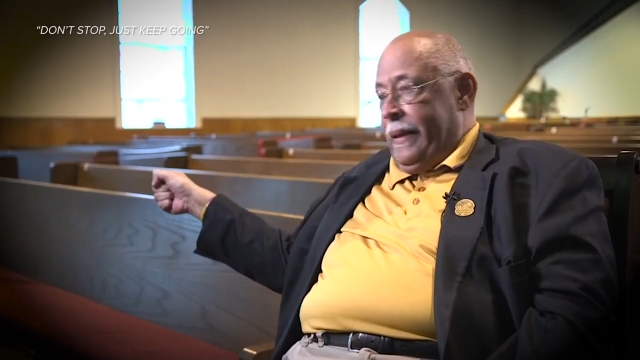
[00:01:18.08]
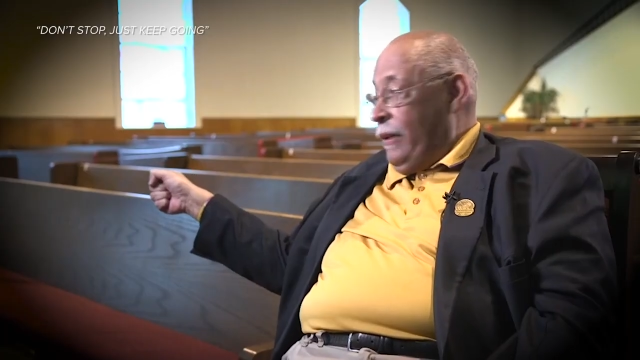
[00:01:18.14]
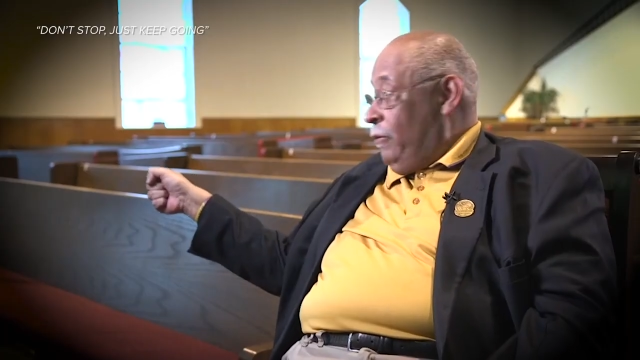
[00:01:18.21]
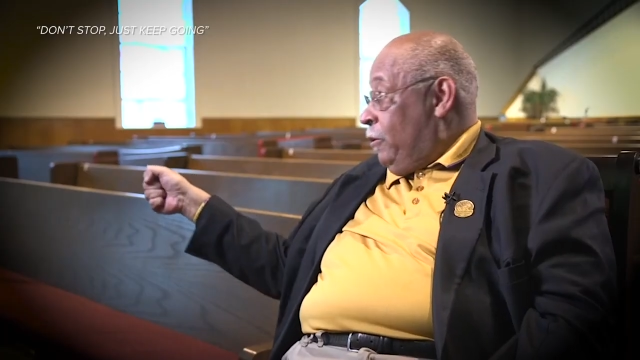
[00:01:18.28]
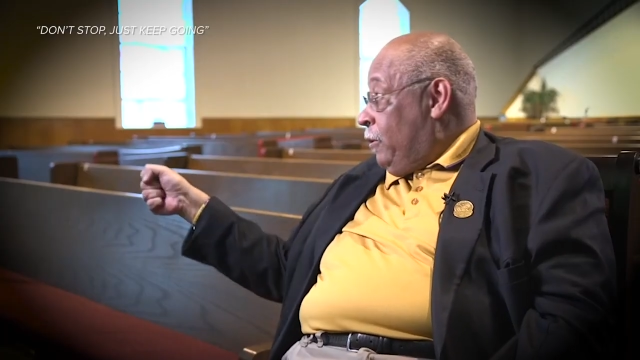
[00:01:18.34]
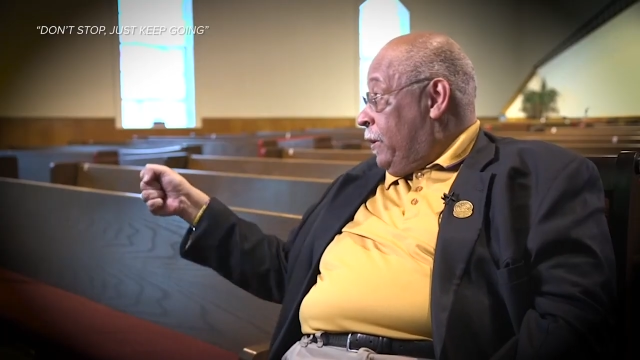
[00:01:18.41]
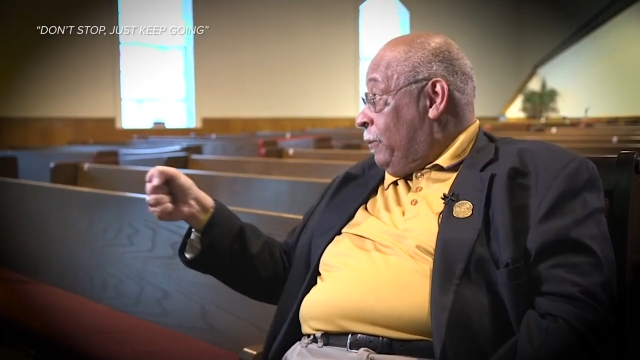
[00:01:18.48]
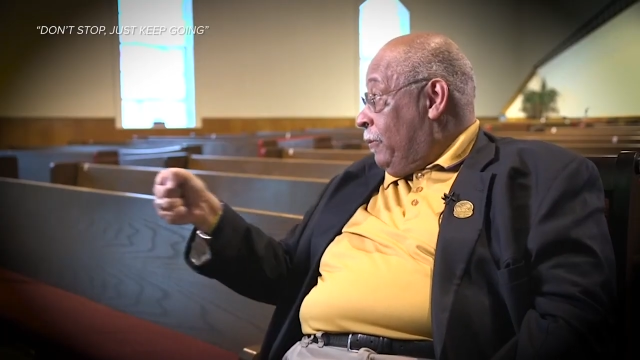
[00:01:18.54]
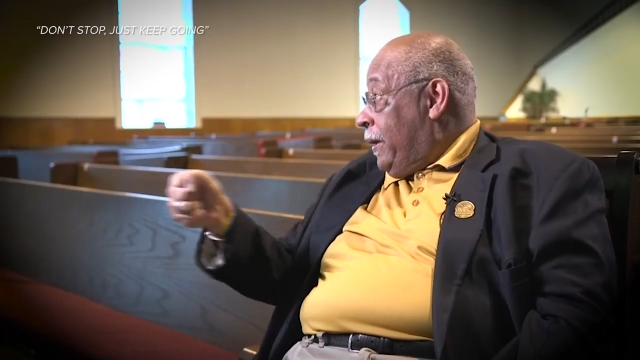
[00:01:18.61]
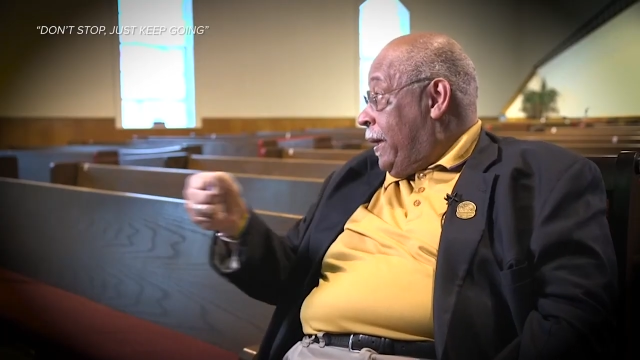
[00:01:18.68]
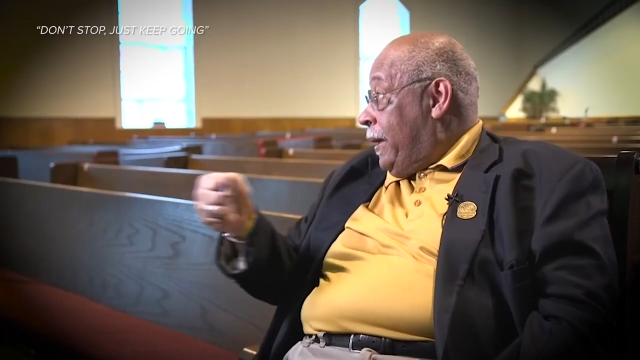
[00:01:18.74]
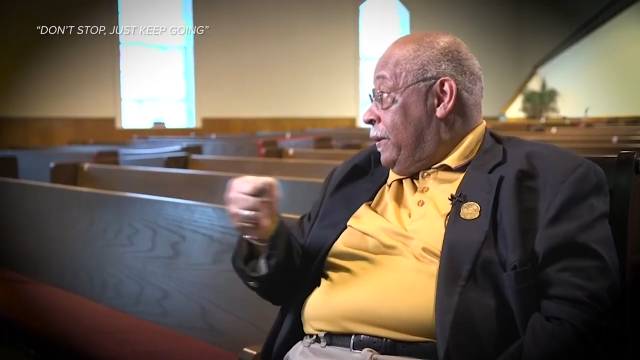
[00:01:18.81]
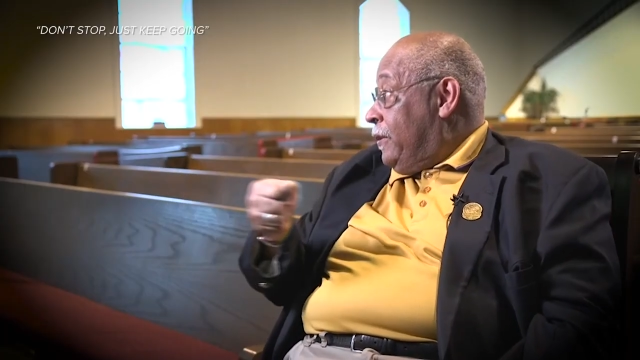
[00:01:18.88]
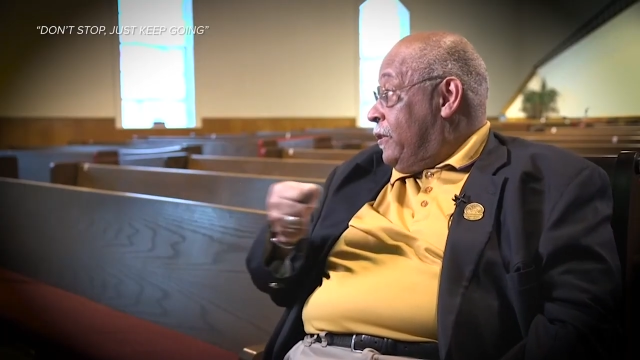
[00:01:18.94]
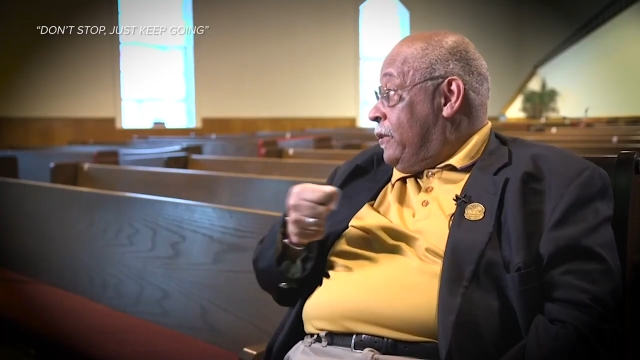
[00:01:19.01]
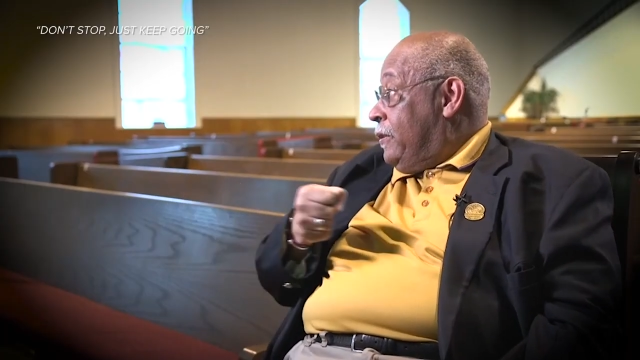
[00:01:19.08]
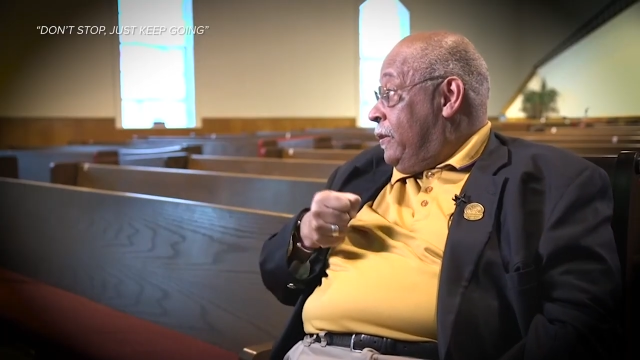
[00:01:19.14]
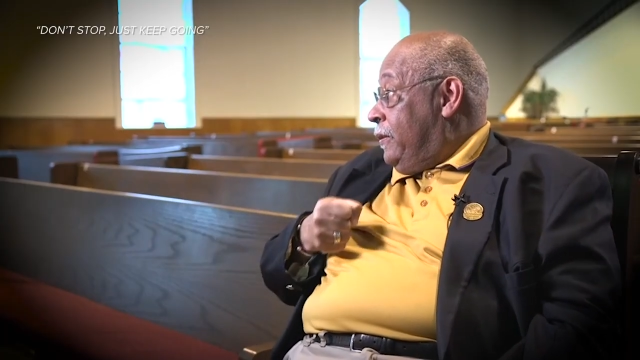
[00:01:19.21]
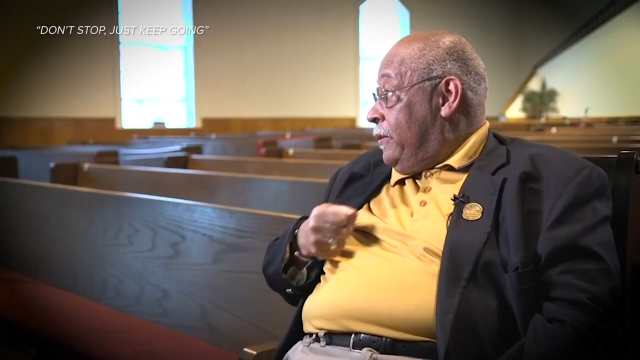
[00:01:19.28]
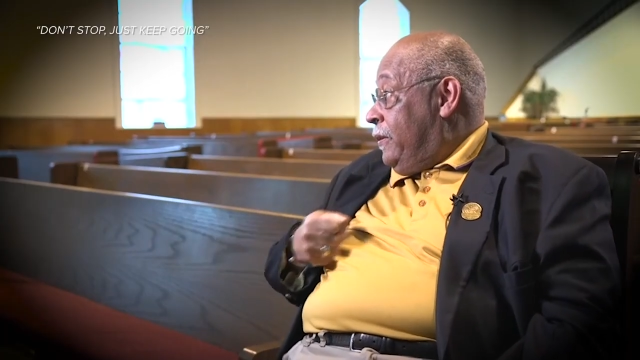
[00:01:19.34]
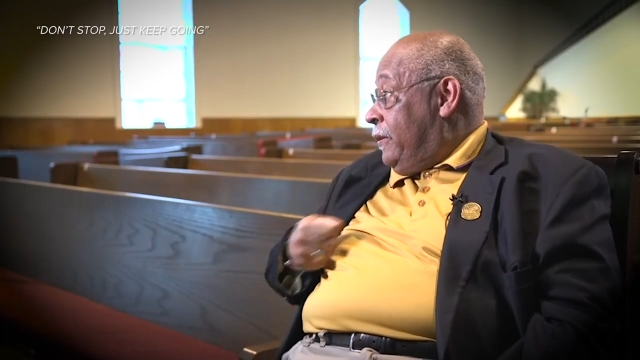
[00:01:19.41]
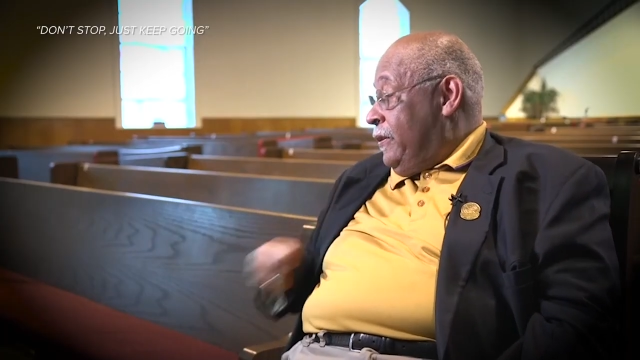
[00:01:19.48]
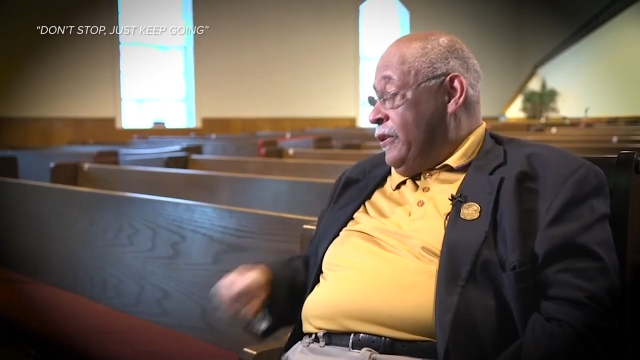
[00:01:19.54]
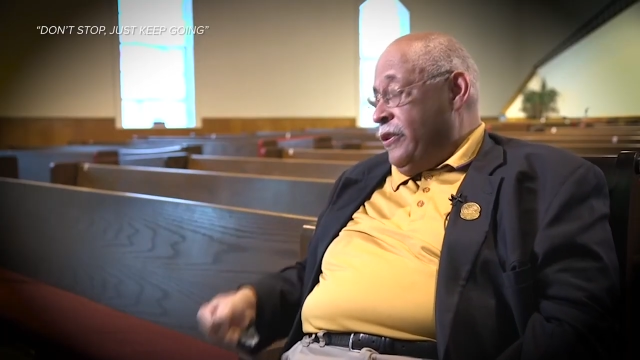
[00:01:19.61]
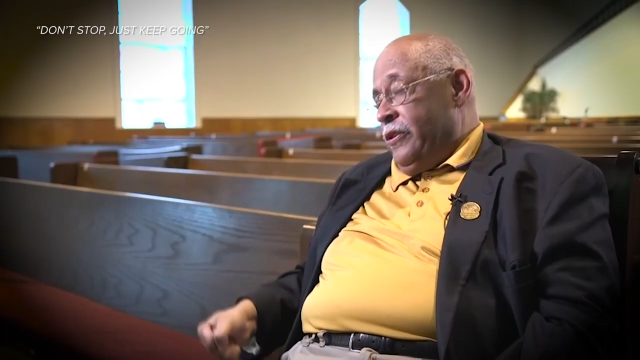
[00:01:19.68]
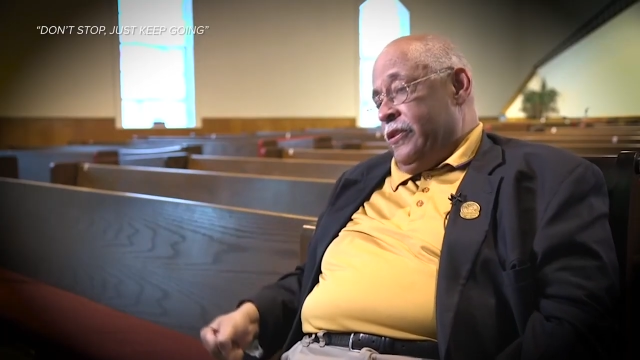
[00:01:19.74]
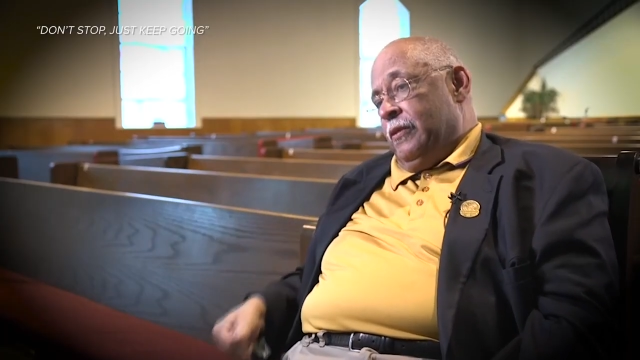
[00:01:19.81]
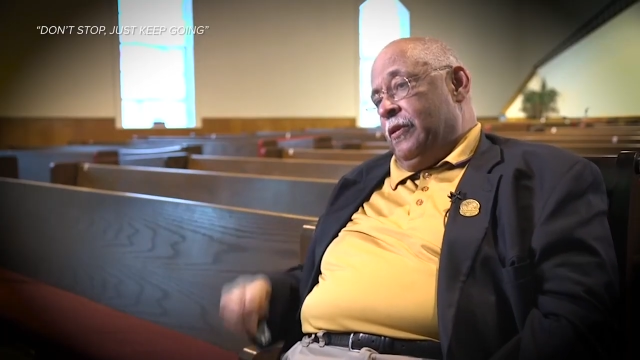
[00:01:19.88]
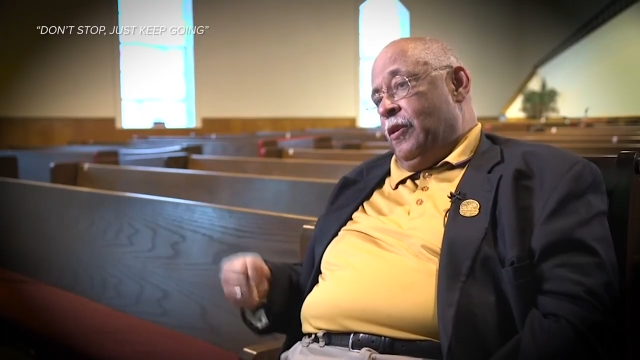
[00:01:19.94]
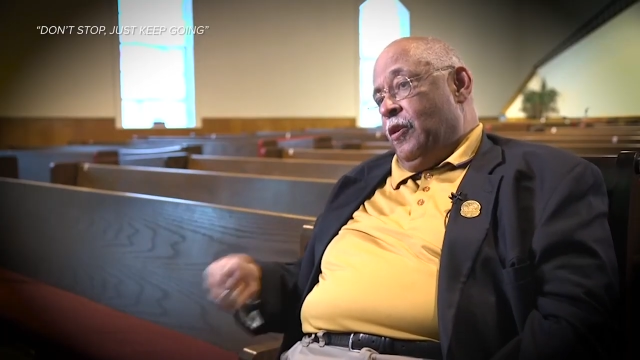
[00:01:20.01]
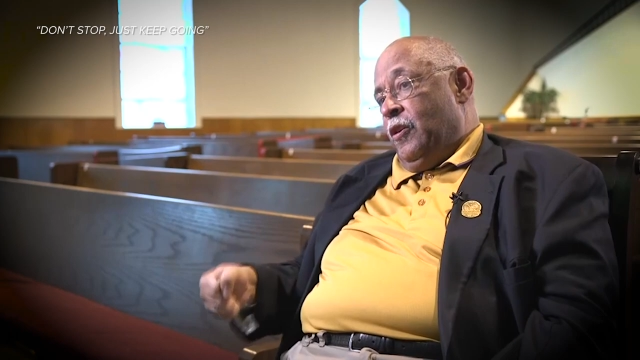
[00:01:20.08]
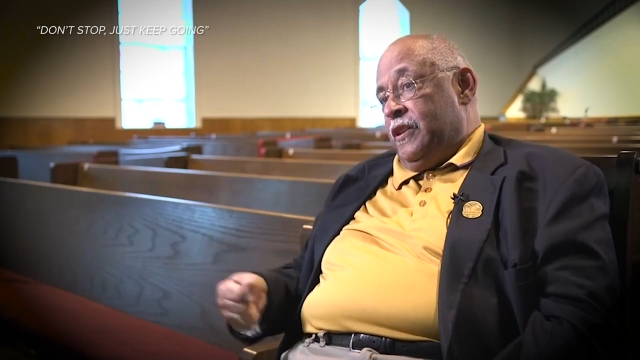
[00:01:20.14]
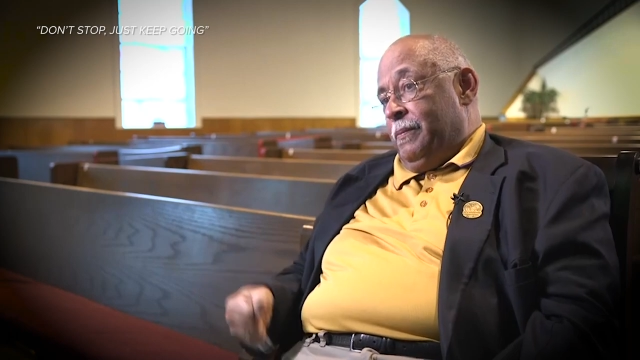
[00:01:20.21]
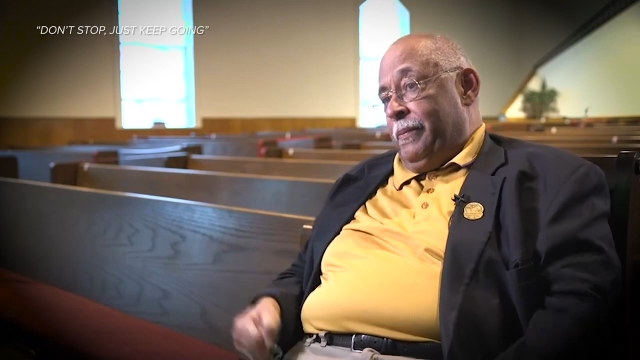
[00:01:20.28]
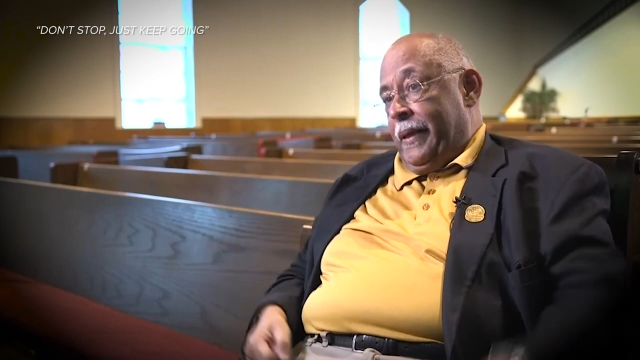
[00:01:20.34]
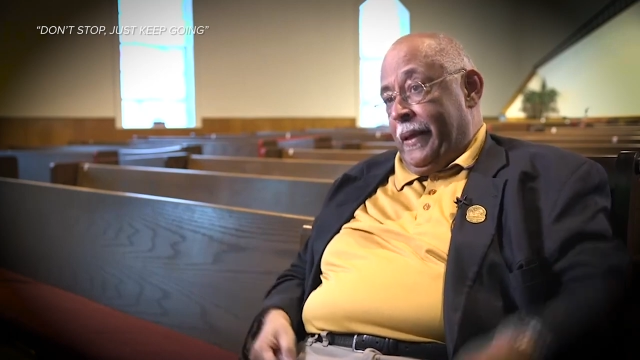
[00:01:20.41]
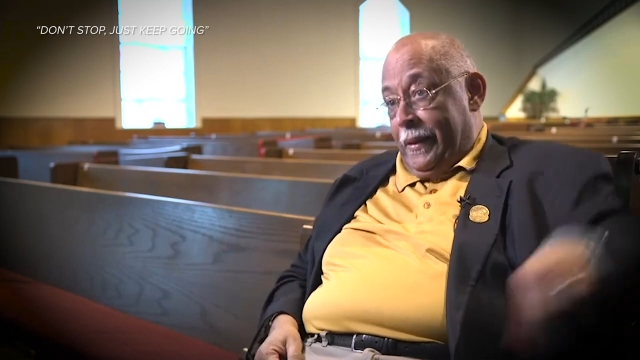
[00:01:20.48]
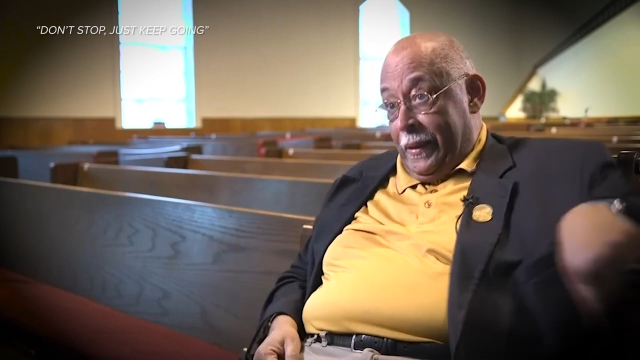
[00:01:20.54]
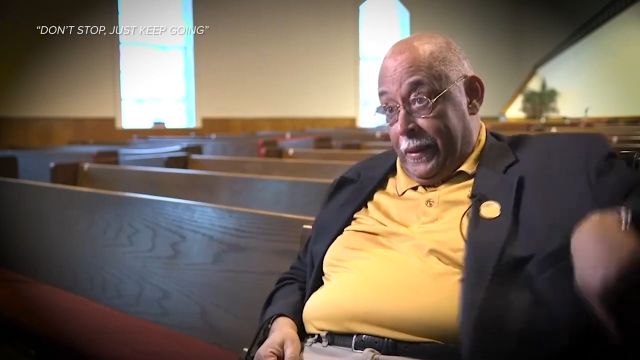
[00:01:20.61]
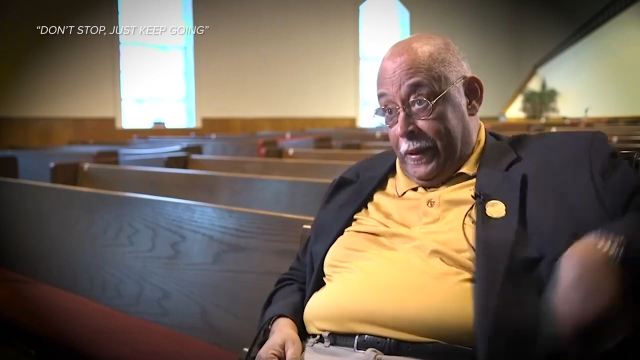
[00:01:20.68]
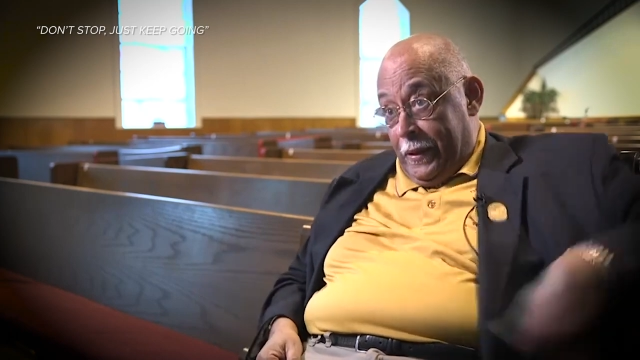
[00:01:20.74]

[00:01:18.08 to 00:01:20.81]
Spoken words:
they rode him around the church on horseback in